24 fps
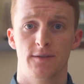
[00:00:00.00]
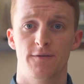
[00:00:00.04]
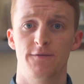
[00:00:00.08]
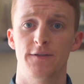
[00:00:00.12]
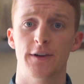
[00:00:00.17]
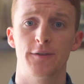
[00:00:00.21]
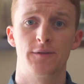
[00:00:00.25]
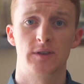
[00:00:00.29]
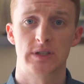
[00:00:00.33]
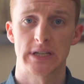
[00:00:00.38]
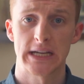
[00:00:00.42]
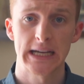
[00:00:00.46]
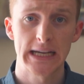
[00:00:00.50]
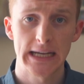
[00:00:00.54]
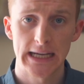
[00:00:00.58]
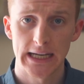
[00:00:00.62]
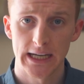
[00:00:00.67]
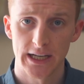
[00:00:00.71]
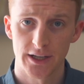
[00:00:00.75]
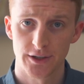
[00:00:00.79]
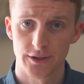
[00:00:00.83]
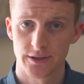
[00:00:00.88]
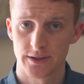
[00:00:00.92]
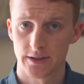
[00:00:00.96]

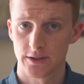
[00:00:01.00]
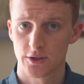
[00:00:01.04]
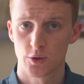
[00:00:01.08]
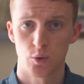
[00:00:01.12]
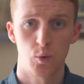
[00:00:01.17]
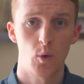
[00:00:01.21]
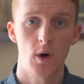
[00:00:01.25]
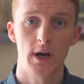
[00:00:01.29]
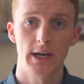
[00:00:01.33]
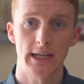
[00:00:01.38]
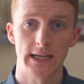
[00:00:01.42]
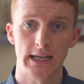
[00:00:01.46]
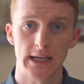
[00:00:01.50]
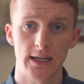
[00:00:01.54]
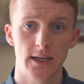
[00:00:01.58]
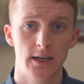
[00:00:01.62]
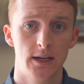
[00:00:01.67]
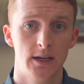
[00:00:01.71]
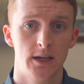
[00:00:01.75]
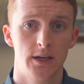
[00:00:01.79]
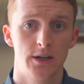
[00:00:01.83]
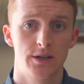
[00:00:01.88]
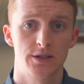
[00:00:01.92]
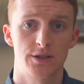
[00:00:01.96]
15 to 20,
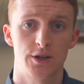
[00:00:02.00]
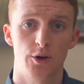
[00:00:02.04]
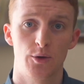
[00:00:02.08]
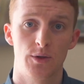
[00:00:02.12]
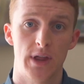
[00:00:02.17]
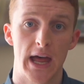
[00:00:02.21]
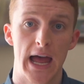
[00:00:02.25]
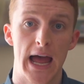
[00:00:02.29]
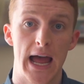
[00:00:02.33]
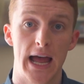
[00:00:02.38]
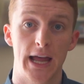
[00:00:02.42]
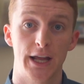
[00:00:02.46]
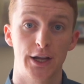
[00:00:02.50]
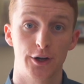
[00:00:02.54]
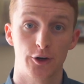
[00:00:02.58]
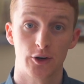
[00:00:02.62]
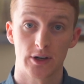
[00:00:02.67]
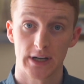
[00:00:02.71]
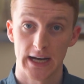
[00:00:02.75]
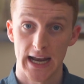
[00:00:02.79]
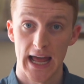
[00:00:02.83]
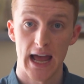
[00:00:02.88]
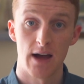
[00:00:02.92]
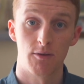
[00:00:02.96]
so that you're
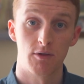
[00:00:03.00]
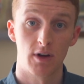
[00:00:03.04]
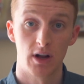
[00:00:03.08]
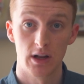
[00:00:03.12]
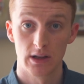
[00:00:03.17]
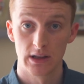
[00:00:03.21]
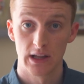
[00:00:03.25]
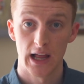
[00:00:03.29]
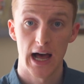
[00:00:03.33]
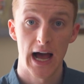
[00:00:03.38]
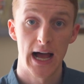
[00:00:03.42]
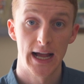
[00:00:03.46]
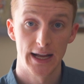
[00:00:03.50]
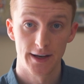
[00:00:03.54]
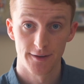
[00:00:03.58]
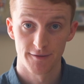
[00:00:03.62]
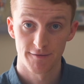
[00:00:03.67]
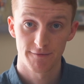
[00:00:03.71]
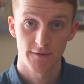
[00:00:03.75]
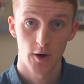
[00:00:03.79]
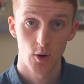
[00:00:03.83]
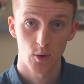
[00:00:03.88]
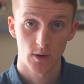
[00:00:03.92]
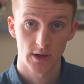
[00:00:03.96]
gonna have a lot in
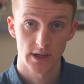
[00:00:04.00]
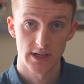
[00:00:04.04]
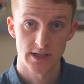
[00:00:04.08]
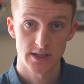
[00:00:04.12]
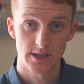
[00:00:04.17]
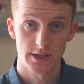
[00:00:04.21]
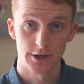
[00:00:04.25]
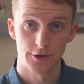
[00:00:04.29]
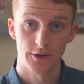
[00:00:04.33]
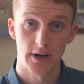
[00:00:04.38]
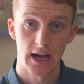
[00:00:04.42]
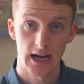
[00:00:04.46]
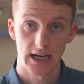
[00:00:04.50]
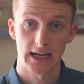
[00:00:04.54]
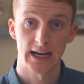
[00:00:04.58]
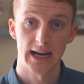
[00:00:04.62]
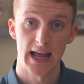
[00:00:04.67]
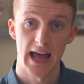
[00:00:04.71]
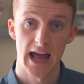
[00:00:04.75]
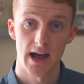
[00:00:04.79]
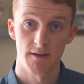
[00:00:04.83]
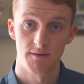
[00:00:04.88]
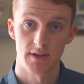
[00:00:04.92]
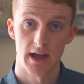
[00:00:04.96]
focus, you're not
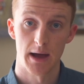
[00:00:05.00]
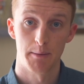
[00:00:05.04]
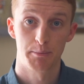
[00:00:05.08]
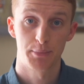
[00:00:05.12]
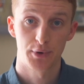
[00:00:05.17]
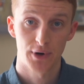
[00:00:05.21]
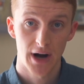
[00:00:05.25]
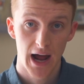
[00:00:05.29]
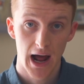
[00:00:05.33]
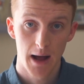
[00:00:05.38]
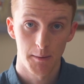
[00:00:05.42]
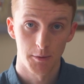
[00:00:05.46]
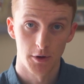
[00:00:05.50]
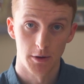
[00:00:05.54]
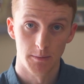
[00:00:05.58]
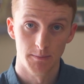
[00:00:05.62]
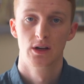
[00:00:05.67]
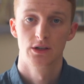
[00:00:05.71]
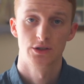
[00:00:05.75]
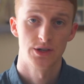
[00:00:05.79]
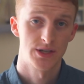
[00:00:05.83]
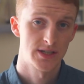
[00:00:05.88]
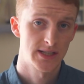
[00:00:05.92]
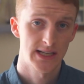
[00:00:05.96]
gonna have that problem.
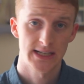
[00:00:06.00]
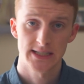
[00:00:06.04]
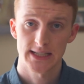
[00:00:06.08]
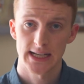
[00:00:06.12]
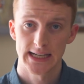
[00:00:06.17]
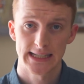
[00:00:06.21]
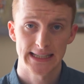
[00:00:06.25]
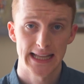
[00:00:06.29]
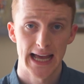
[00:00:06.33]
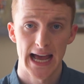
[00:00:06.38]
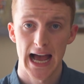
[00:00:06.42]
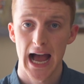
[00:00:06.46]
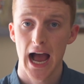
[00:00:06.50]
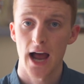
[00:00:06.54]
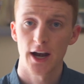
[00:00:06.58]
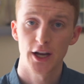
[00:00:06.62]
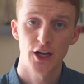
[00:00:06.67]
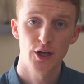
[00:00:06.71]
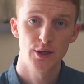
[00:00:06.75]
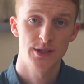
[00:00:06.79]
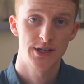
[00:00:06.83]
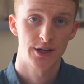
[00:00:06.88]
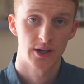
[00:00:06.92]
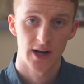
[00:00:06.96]
Just things like that, how
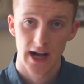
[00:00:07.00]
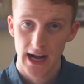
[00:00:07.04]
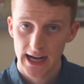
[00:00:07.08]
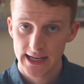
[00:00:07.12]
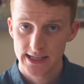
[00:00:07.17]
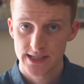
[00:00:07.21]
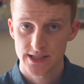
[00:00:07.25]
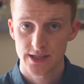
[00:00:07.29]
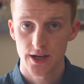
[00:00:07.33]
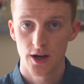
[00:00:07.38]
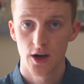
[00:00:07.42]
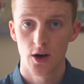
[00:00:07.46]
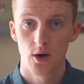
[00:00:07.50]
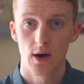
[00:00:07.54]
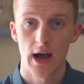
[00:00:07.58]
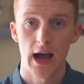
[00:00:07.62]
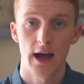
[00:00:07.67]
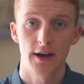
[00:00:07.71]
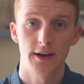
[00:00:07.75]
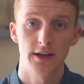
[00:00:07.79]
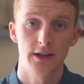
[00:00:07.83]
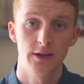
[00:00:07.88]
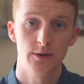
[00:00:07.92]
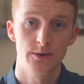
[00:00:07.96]
to use your ISO,
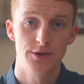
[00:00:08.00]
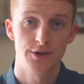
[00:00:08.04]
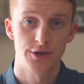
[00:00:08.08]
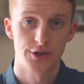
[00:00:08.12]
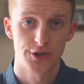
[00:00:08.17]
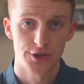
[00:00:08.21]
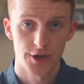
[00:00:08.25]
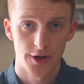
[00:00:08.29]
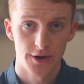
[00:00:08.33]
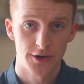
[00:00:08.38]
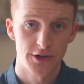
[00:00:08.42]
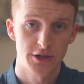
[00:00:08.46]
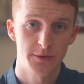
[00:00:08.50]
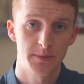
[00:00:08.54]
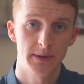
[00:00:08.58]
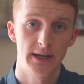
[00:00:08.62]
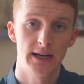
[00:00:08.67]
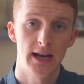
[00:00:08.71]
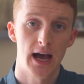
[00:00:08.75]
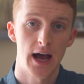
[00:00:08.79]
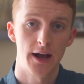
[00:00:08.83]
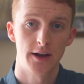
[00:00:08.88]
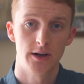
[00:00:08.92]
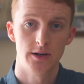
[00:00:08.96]
how to use your shutter
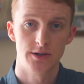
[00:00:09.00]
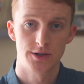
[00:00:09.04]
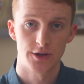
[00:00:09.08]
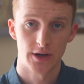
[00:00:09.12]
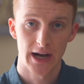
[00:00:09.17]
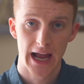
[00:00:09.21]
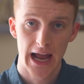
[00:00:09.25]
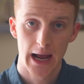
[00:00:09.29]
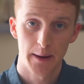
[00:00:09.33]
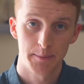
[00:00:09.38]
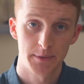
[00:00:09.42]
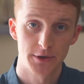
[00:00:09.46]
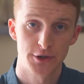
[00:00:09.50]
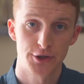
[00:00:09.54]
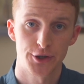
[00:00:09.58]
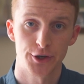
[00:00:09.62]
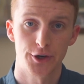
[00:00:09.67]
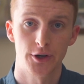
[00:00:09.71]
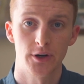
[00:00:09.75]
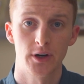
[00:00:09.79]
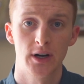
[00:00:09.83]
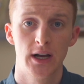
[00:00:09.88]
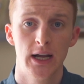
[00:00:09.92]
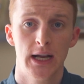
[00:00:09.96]
speed, how to use your
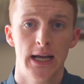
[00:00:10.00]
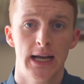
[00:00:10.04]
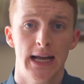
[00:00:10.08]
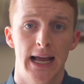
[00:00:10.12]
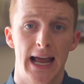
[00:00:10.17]
aperture.